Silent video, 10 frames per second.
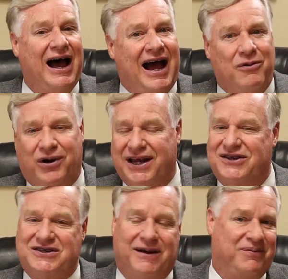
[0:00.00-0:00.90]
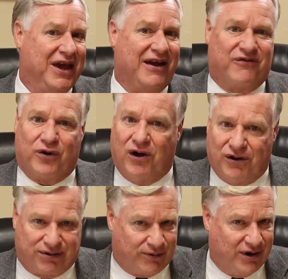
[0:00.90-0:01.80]
I would accept that for
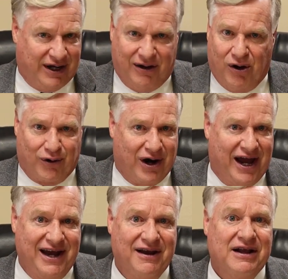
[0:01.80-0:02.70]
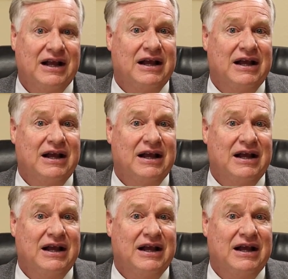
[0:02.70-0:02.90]
all three, all right?